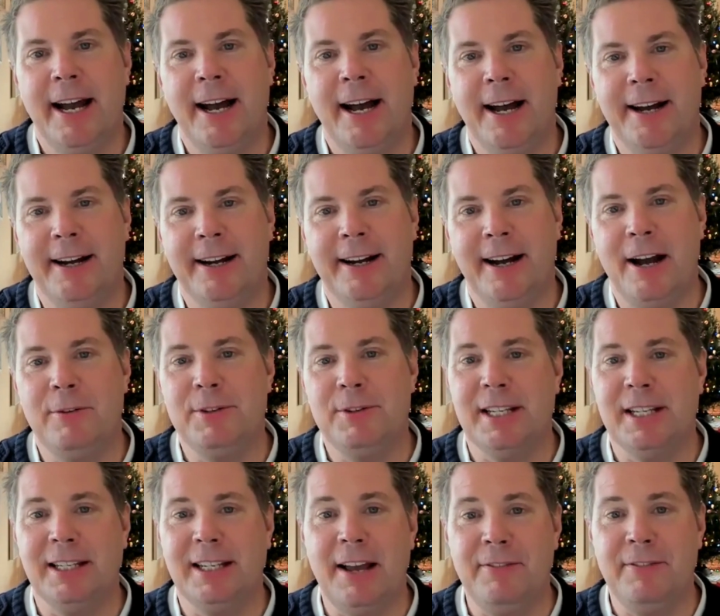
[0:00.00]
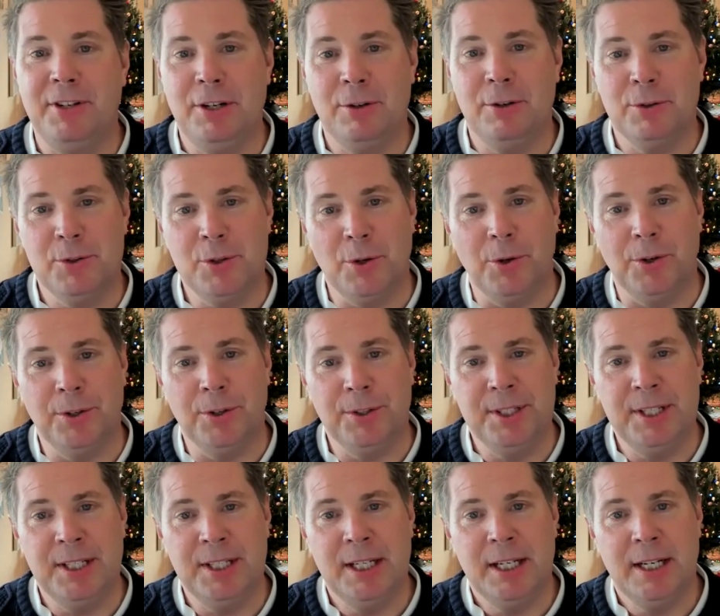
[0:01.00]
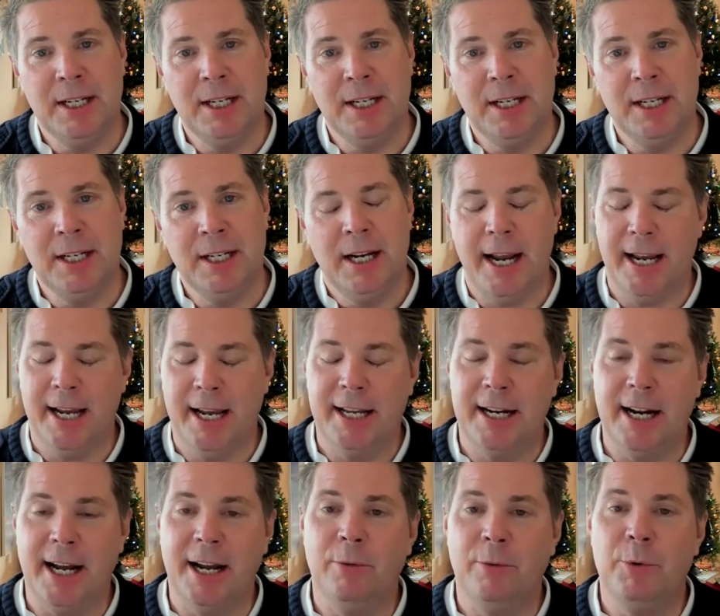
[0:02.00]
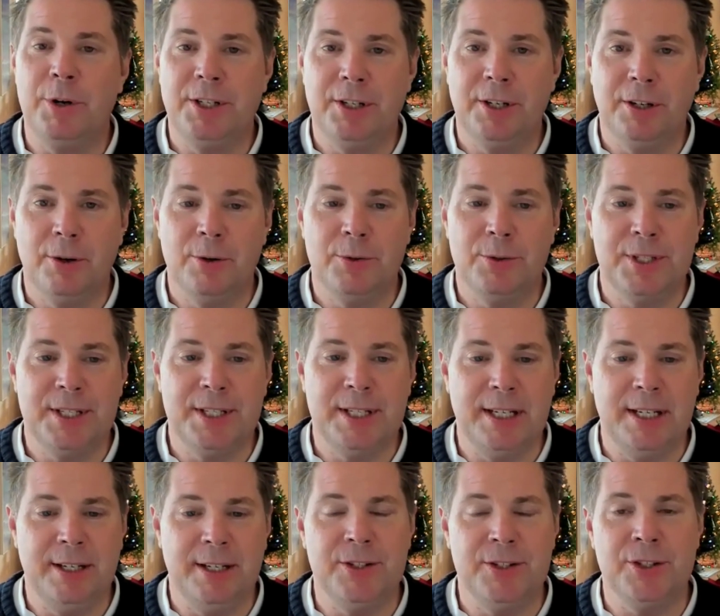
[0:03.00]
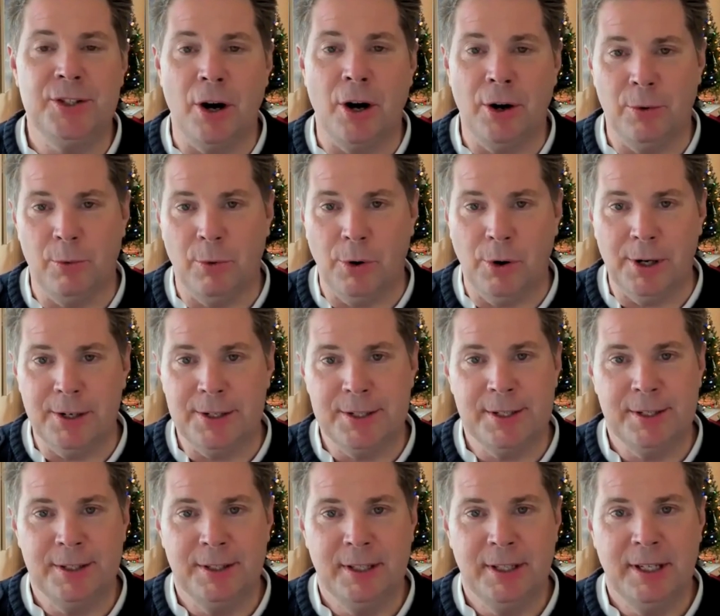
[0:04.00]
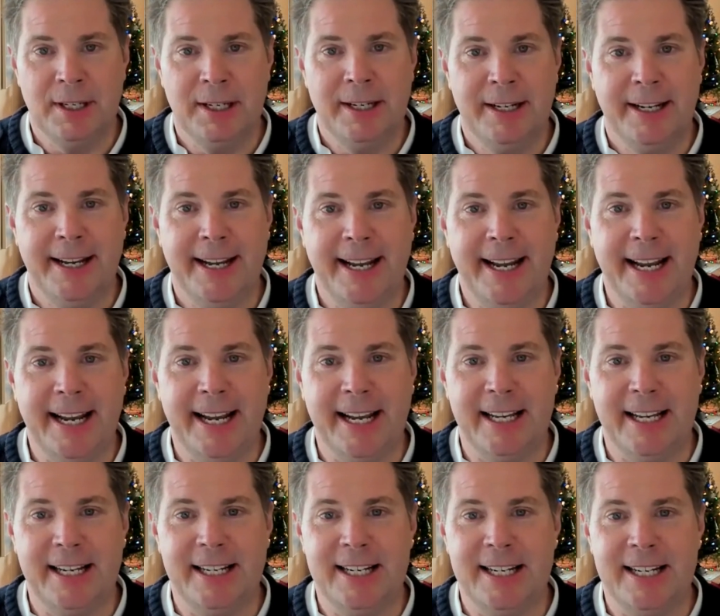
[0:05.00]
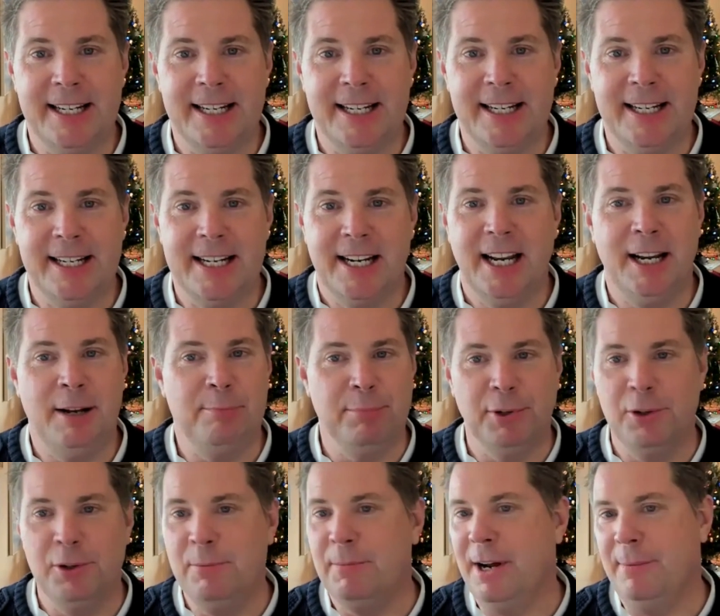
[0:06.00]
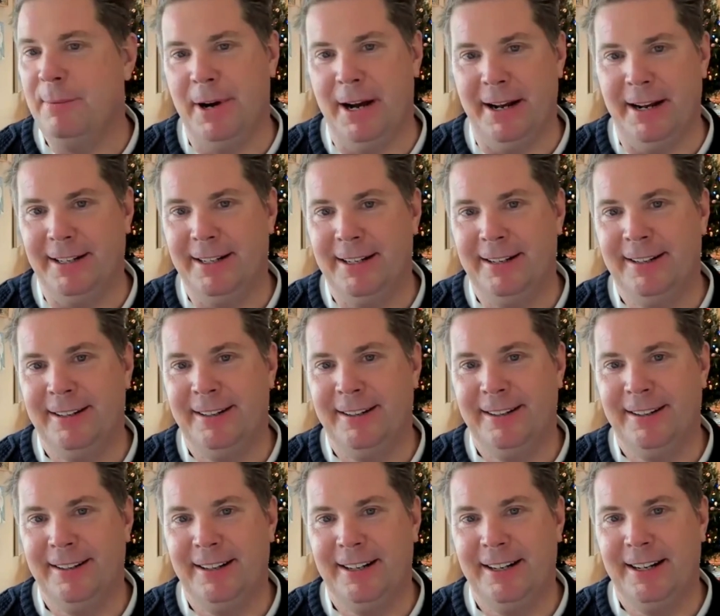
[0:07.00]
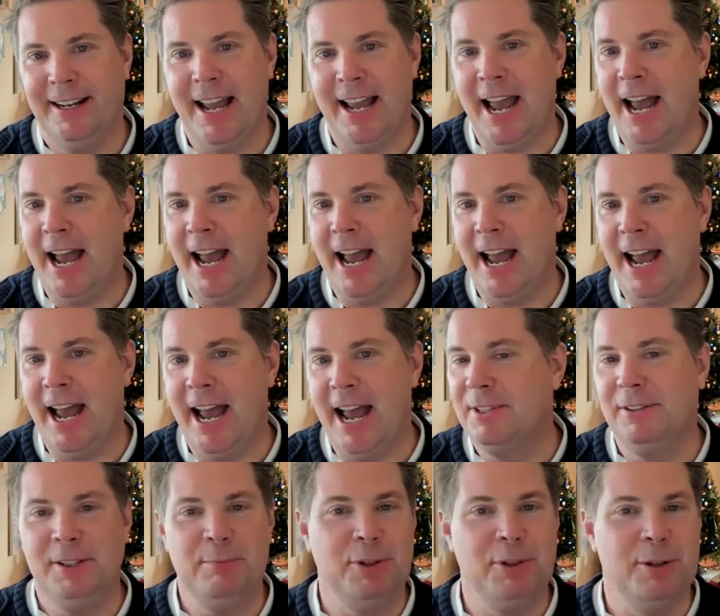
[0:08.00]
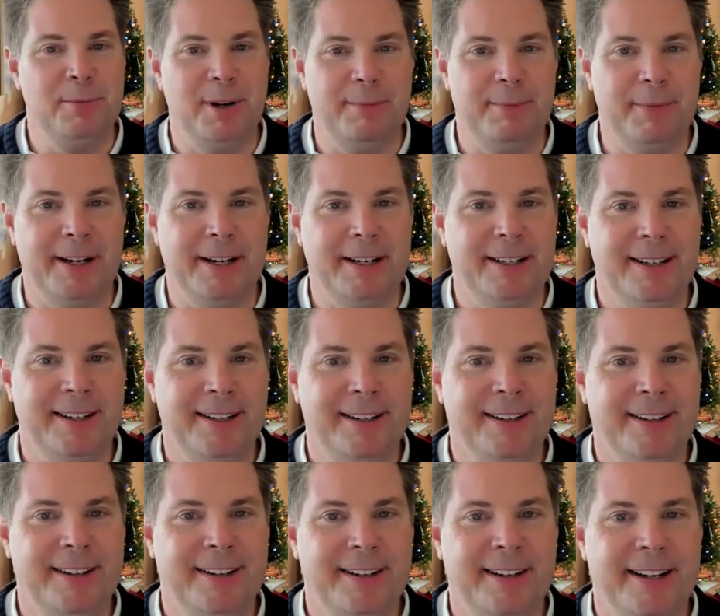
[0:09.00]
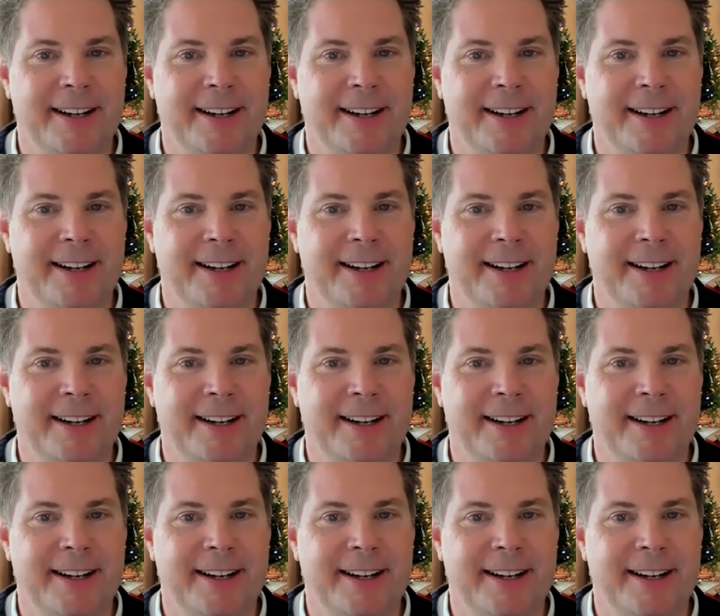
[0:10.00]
I was 11 years old, and I went to go see Star Wars, and it blew my mind, absolutely blew my mind.